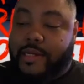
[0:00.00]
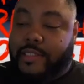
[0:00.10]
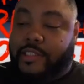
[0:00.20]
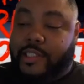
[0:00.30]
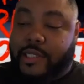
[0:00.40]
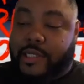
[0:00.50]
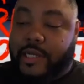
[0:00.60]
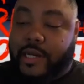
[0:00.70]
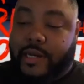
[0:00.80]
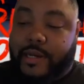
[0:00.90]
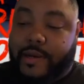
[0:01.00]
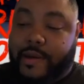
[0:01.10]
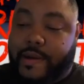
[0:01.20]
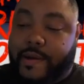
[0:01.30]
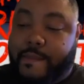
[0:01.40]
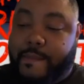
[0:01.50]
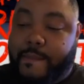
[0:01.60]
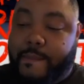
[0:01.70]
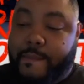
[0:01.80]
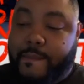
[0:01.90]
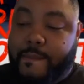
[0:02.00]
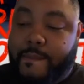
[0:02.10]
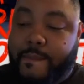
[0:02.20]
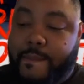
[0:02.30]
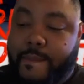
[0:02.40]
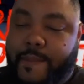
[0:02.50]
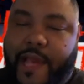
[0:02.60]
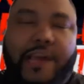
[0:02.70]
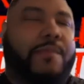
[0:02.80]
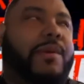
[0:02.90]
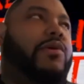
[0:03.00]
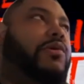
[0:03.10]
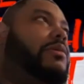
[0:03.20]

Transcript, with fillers: have took uh, that could have been who?